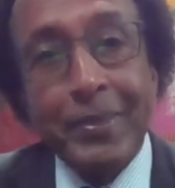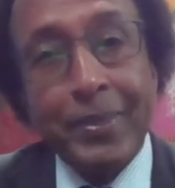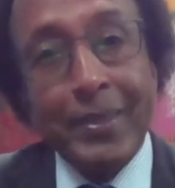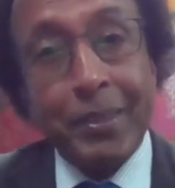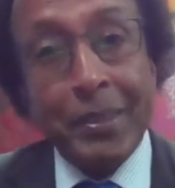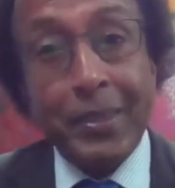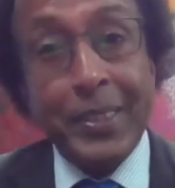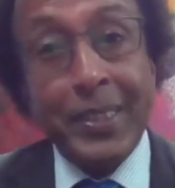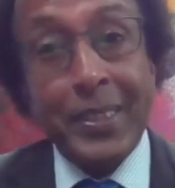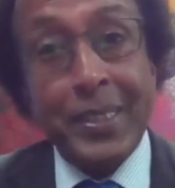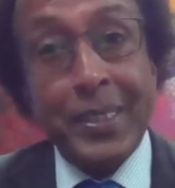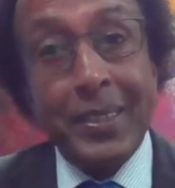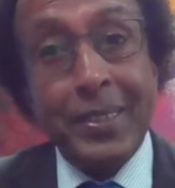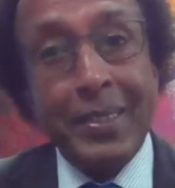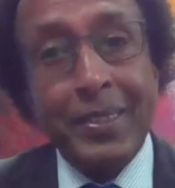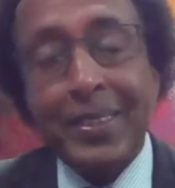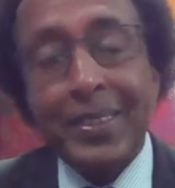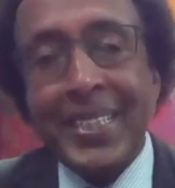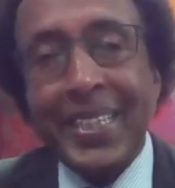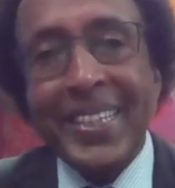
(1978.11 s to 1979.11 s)

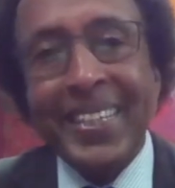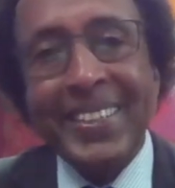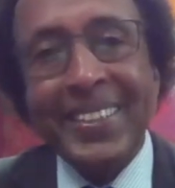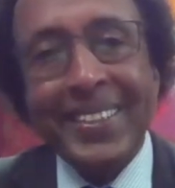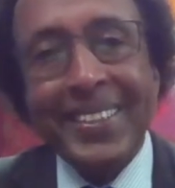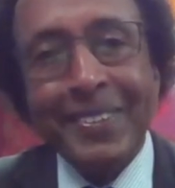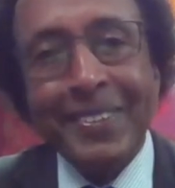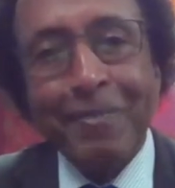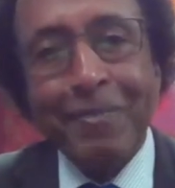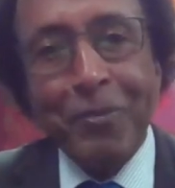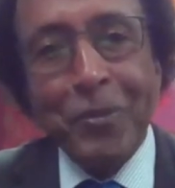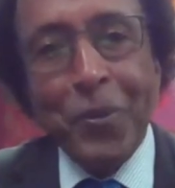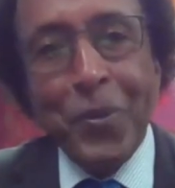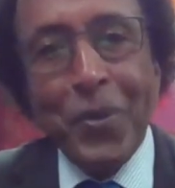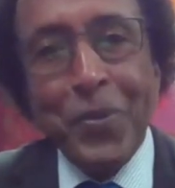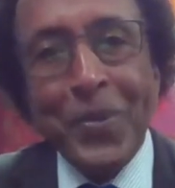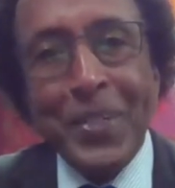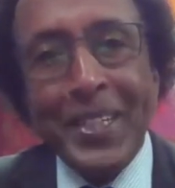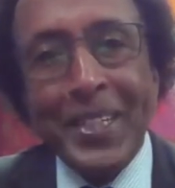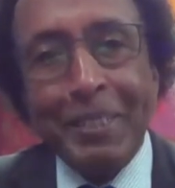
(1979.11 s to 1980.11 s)
critique, anything,
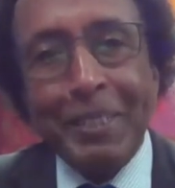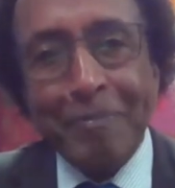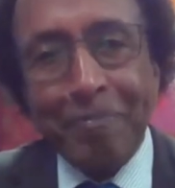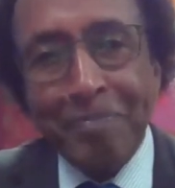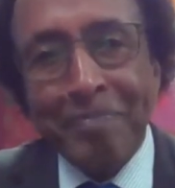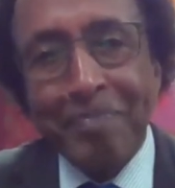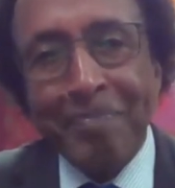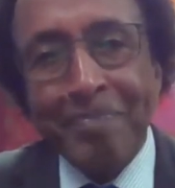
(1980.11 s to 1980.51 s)
all welcome.